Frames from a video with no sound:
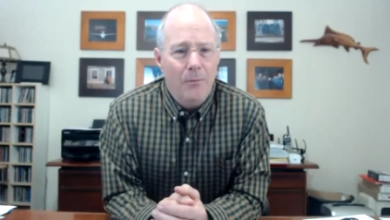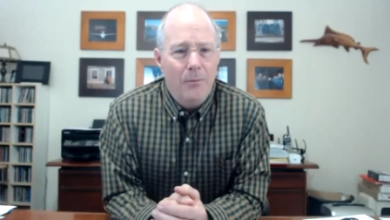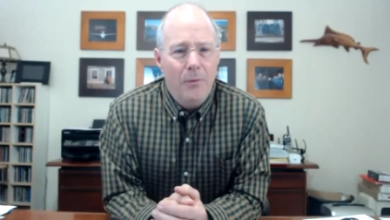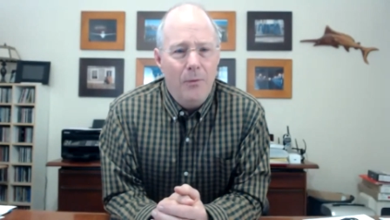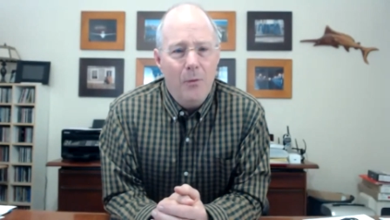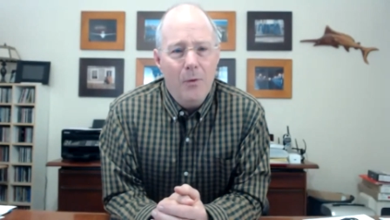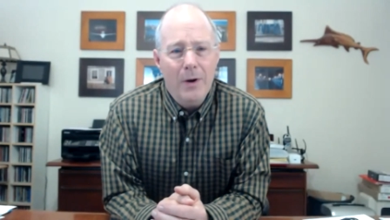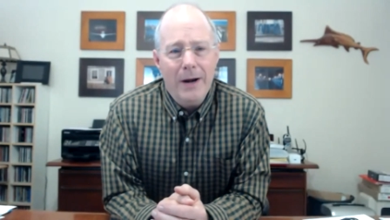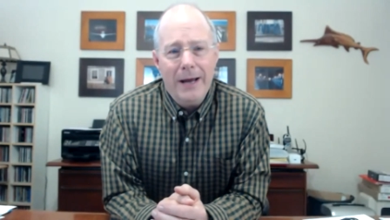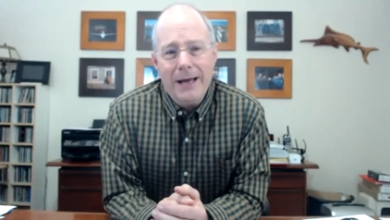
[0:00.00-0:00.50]

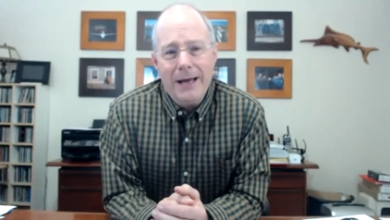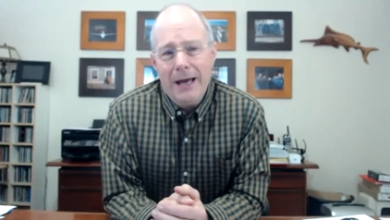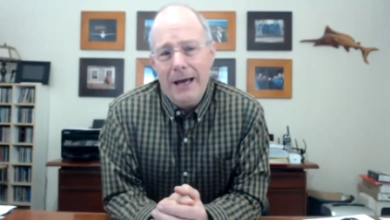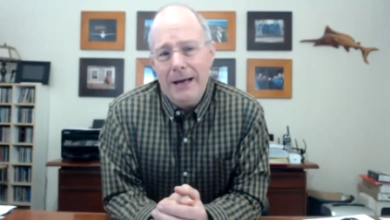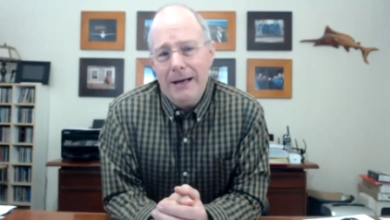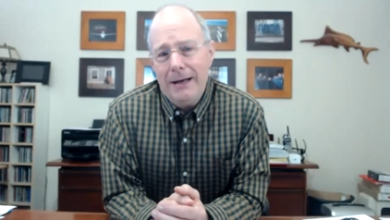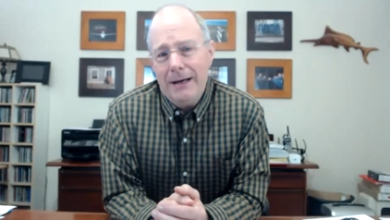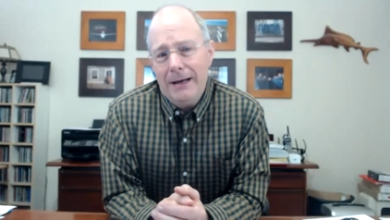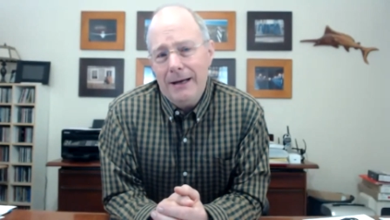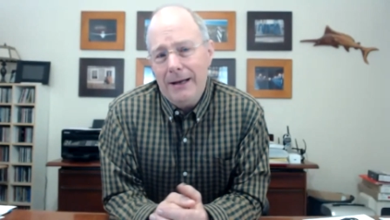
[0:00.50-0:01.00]
But when I
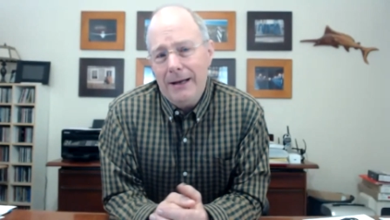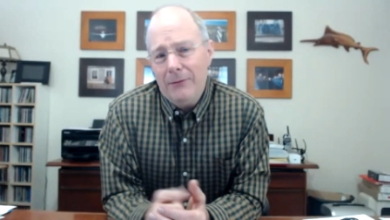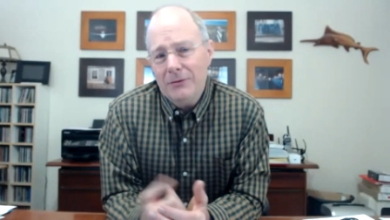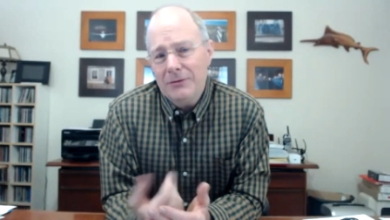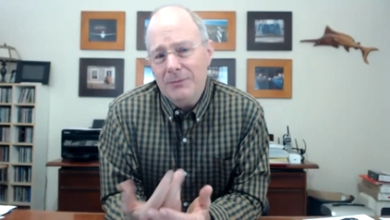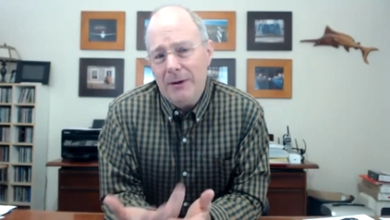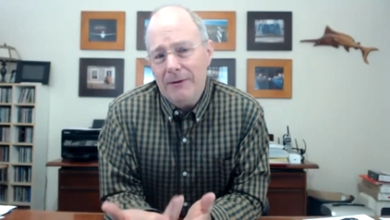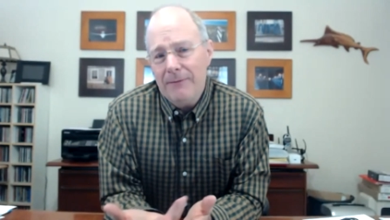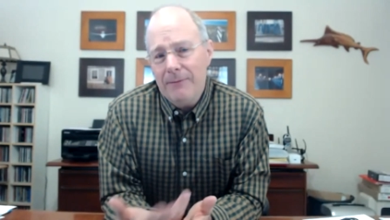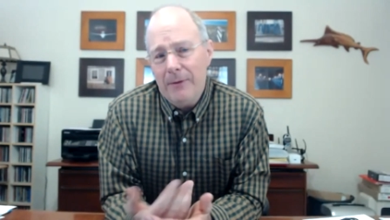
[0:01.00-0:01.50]
got, it
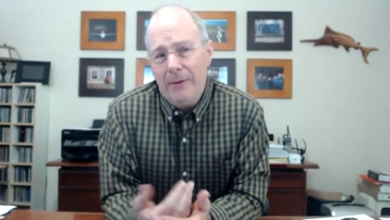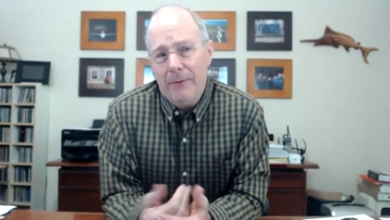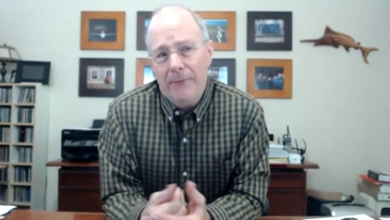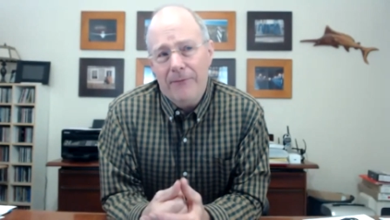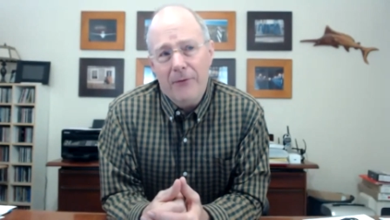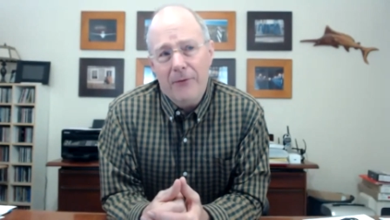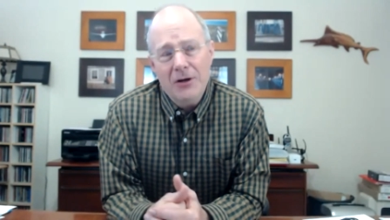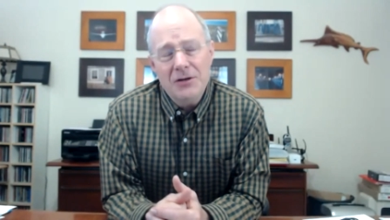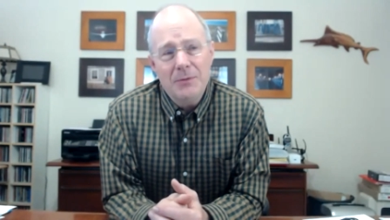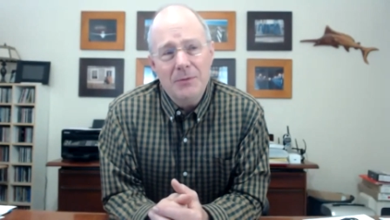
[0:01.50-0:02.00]
was my f-
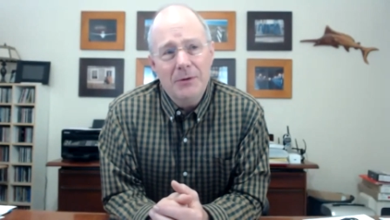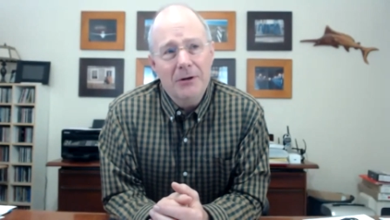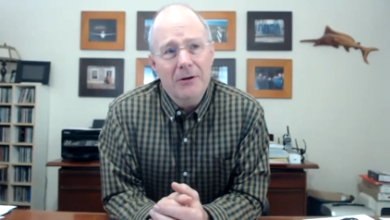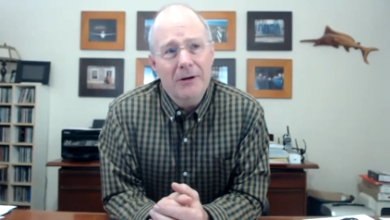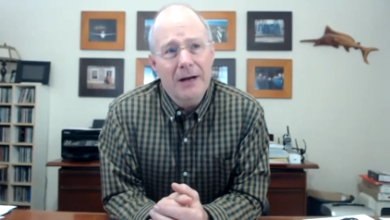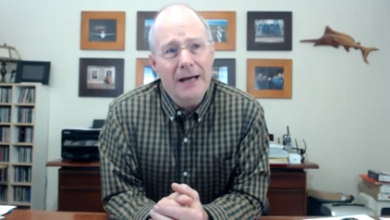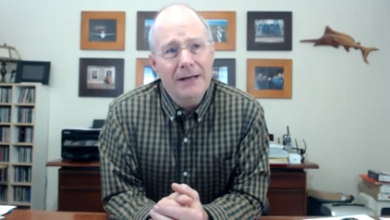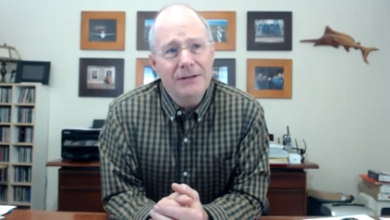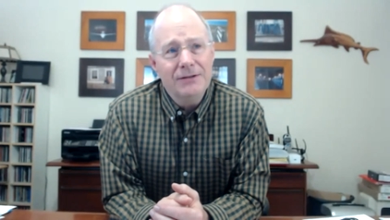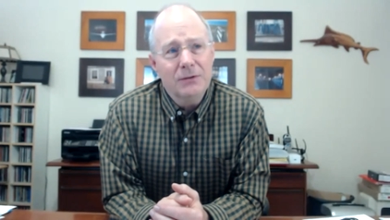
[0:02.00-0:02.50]
freshman year
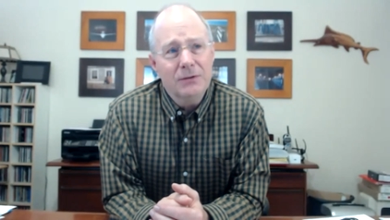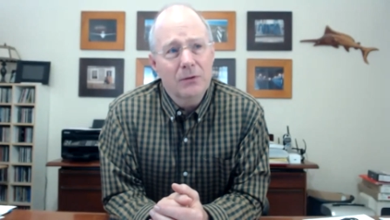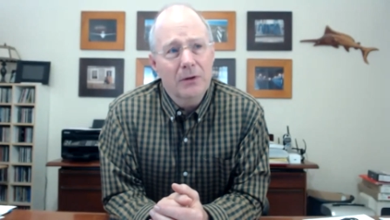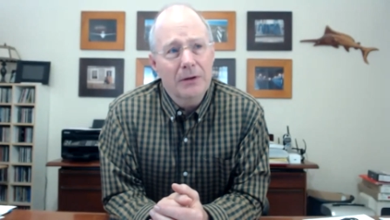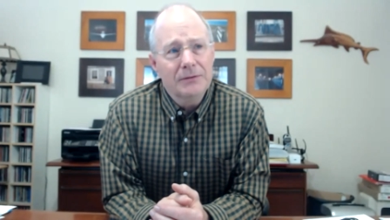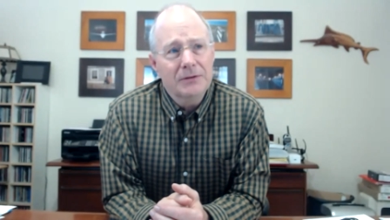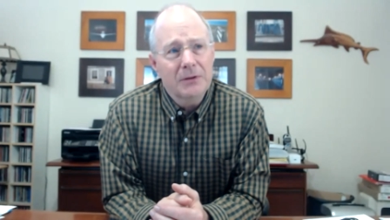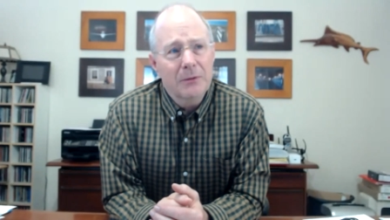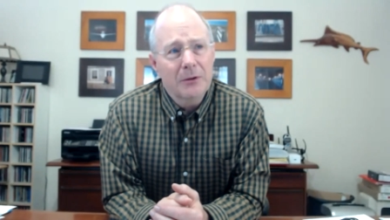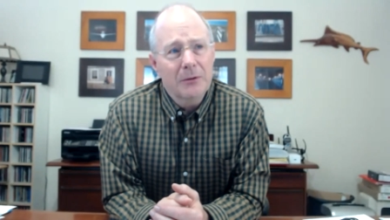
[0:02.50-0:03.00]
in high school, I
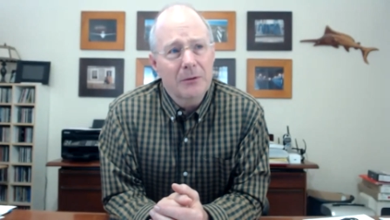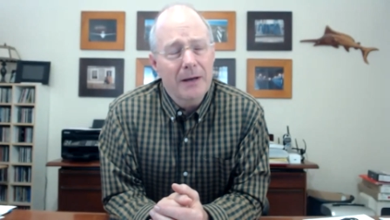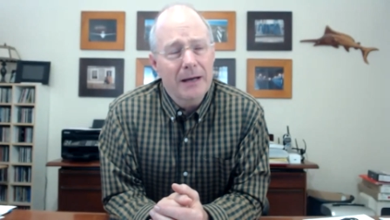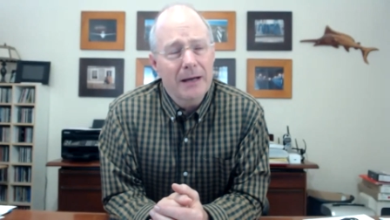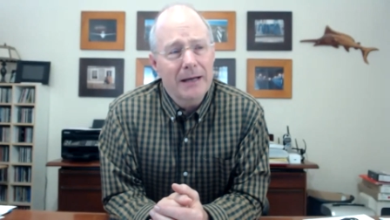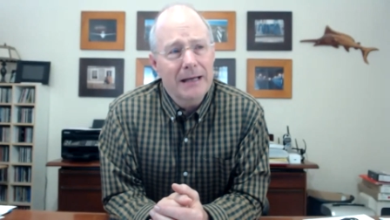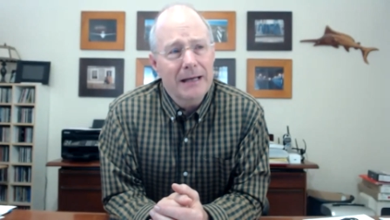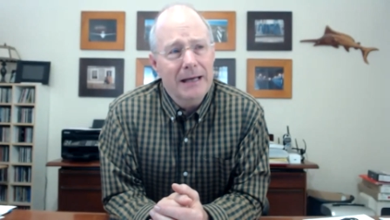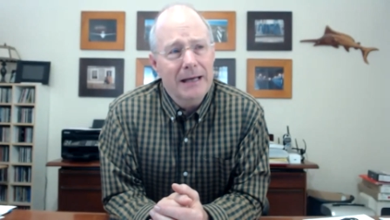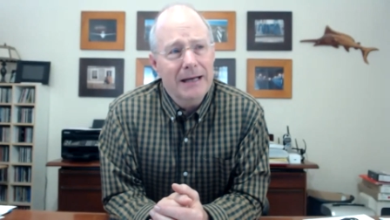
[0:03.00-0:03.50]
was coming
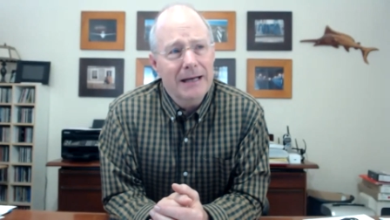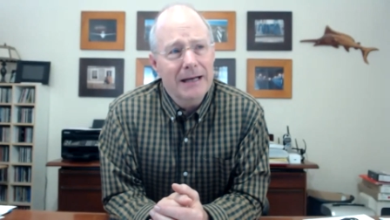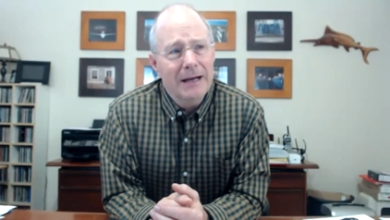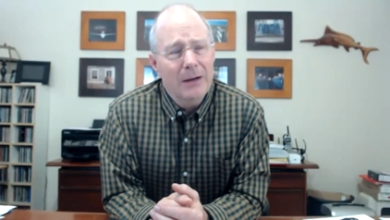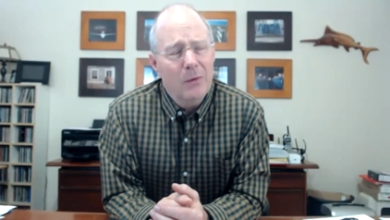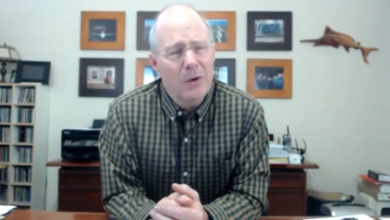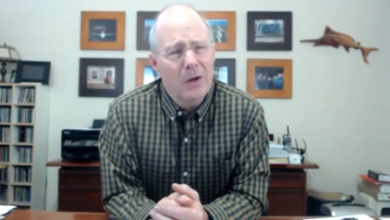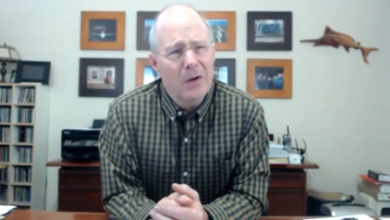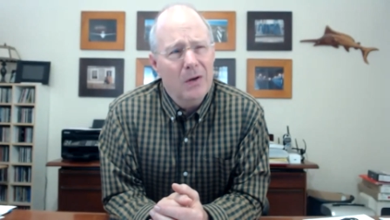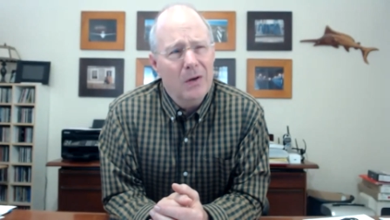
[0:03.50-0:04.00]
back in and I
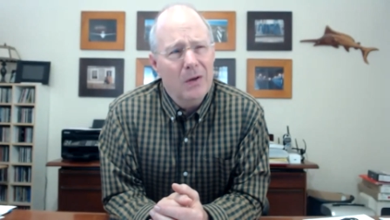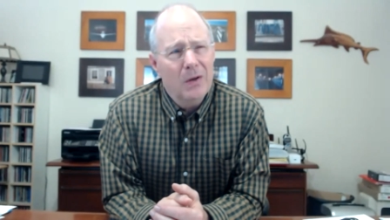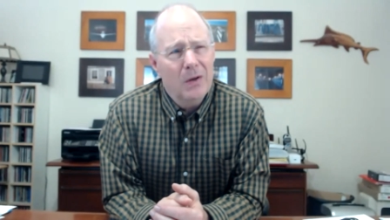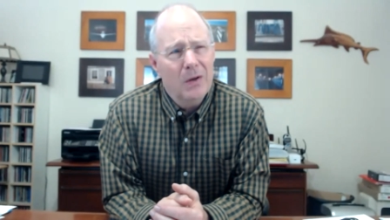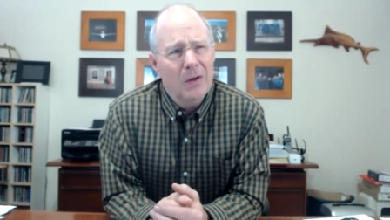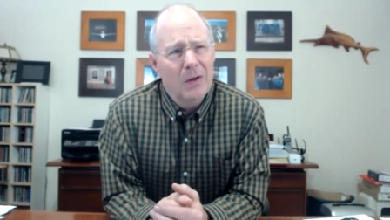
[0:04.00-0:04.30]
went,